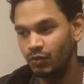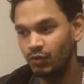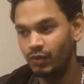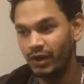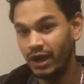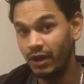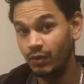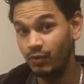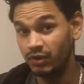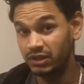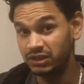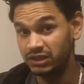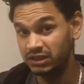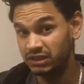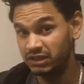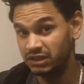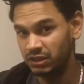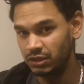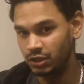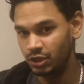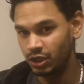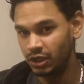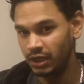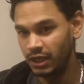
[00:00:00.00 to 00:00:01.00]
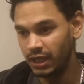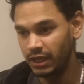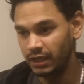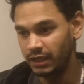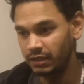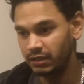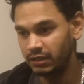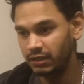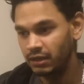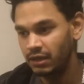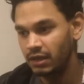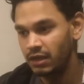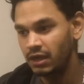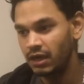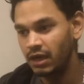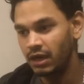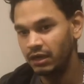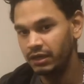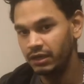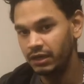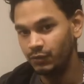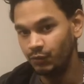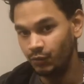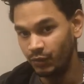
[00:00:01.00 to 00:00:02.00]
or what I want it to look like,
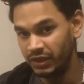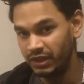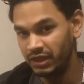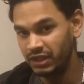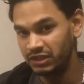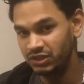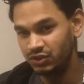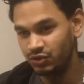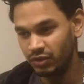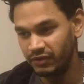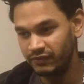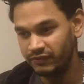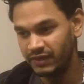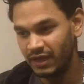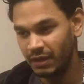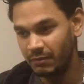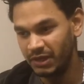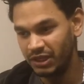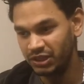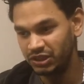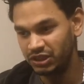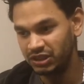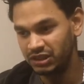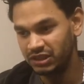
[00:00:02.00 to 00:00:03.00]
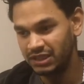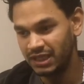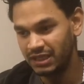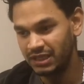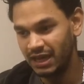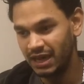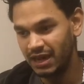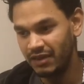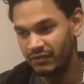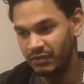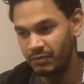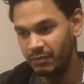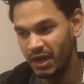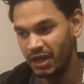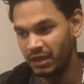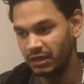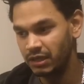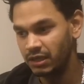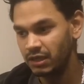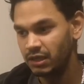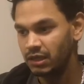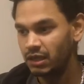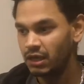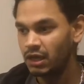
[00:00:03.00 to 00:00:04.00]
and with these sort of dimensions that I have in mind.
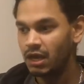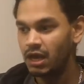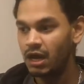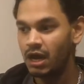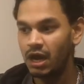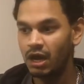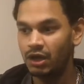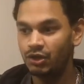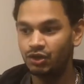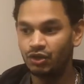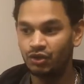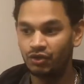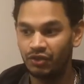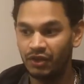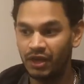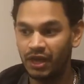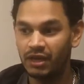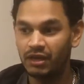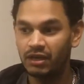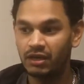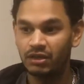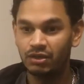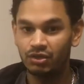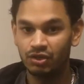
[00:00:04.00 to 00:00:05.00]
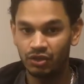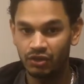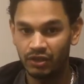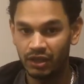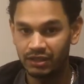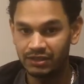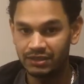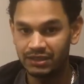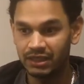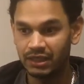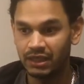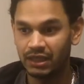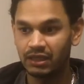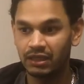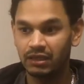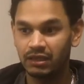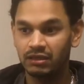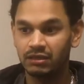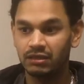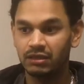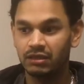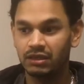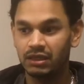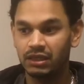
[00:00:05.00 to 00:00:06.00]
And you're then
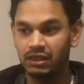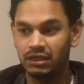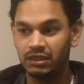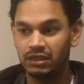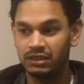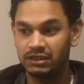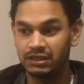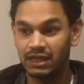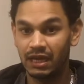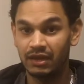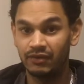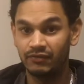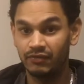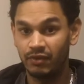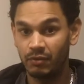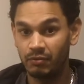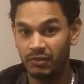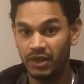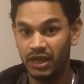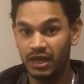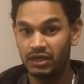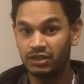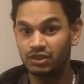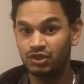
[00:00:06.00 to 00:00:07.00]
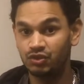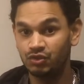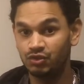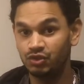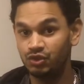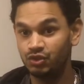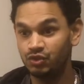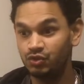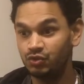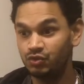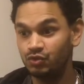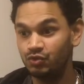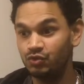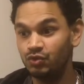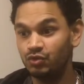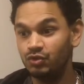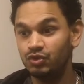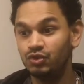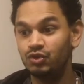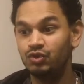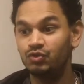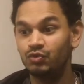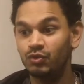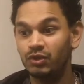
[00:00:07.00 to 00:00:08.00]
taking the design from there. So you
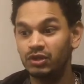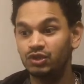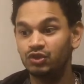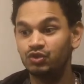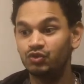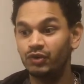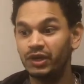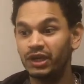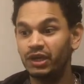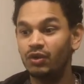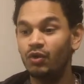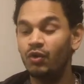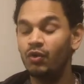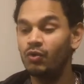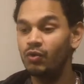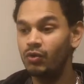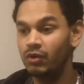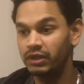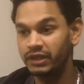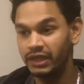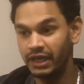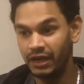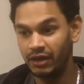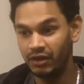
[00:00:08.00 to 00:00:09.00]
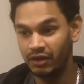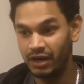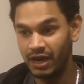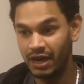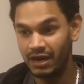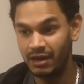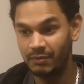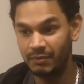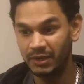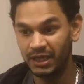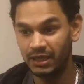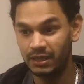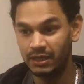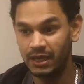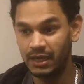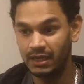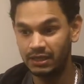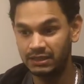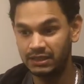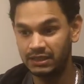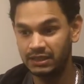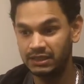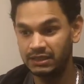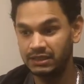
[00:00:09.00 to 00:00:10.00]
are doing all the aerodynamic
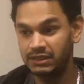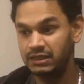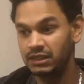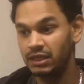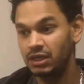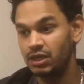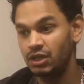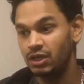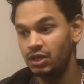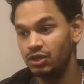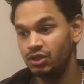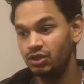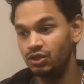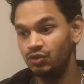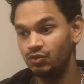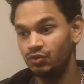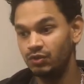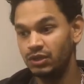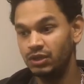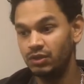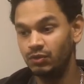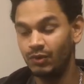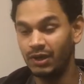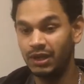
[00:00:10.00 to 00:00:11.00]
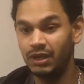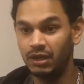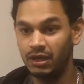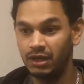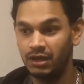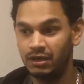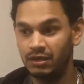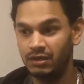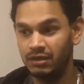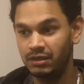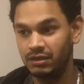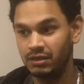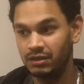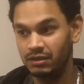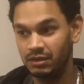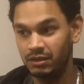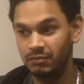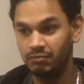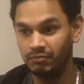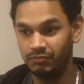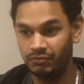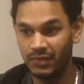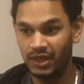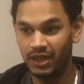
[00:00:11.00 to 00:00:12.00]
analysis.
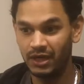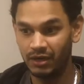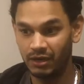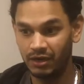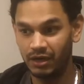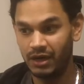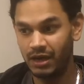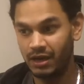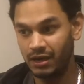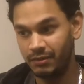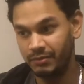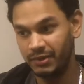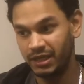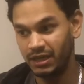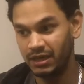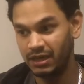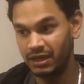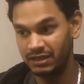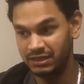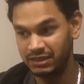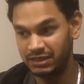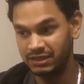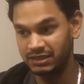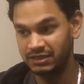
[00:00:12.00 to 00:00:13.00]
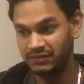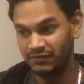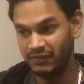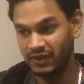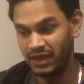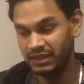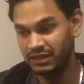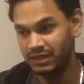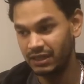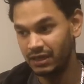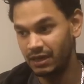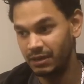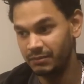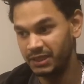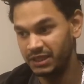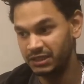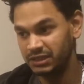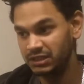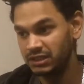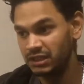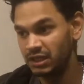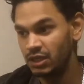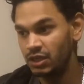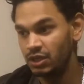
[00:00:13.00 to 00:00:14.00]
The aerodynamic analysis and flight
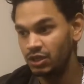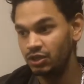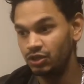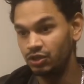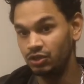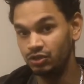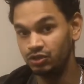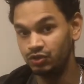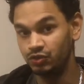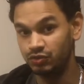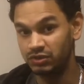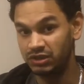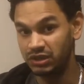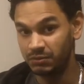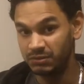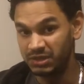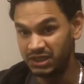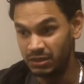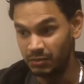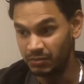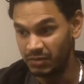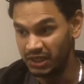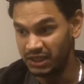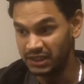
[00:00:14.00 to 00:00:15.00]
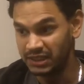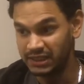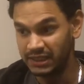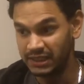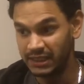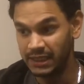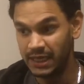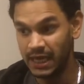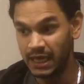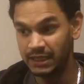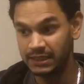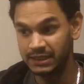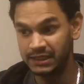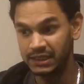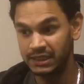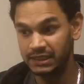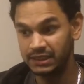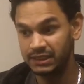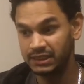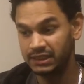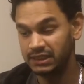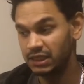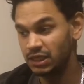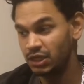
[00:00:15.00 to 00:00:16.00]
dynamics. You'll do some stability
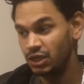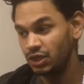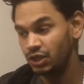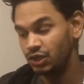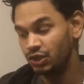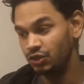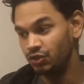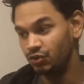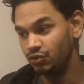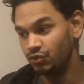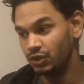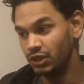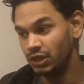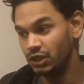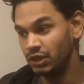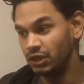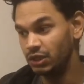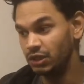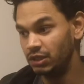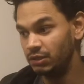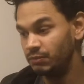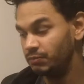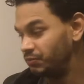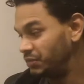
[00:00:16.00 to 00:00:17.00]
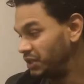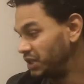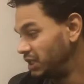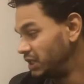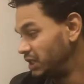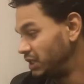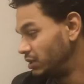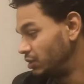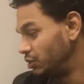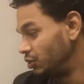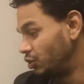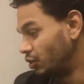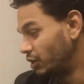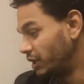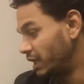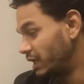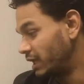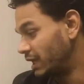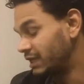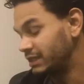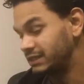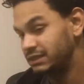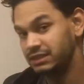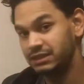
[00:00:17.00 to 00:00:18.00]
analysis. You'll be
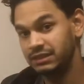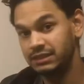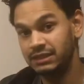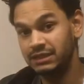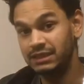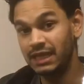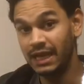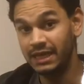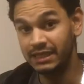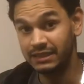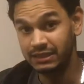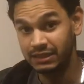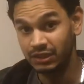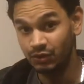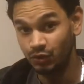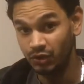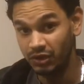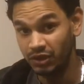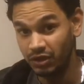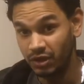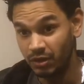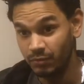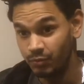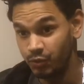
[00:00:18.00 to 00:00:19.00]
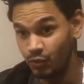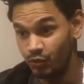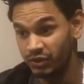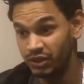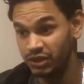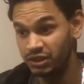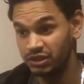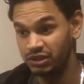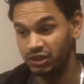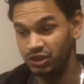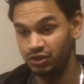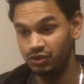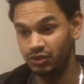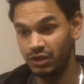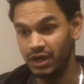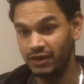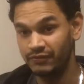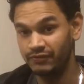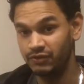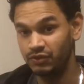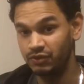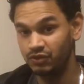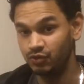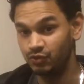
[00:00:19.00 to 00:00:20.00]
looking at sizing all your components. You'll
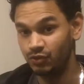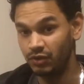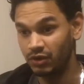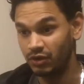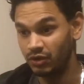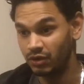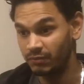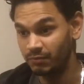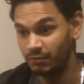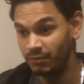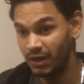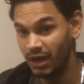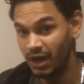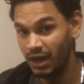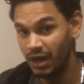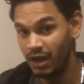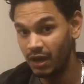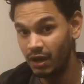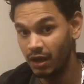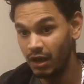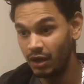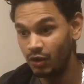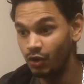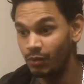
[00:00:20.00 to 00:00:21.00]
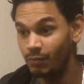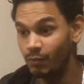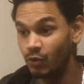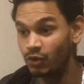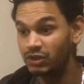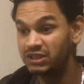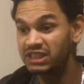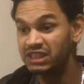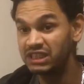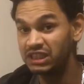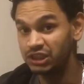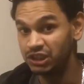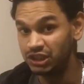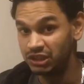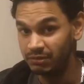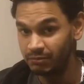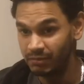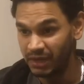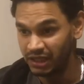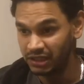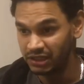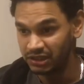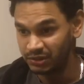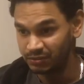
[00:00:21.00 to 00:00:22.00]
have to do a lot more CG
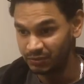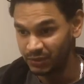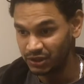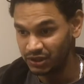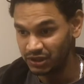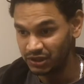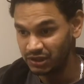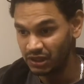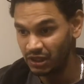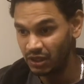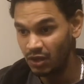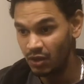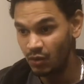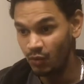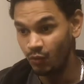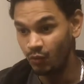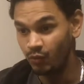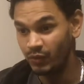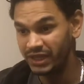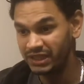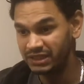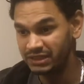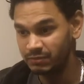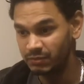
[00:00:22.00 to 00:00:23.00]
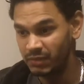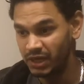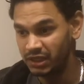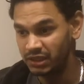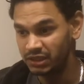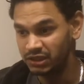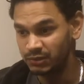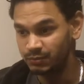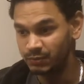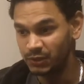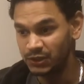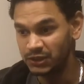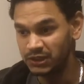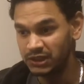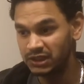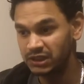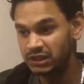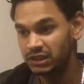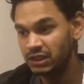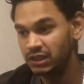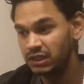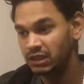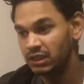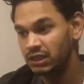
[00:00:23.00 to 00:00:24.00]
management, weight
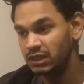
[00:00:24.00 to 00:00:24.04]
management.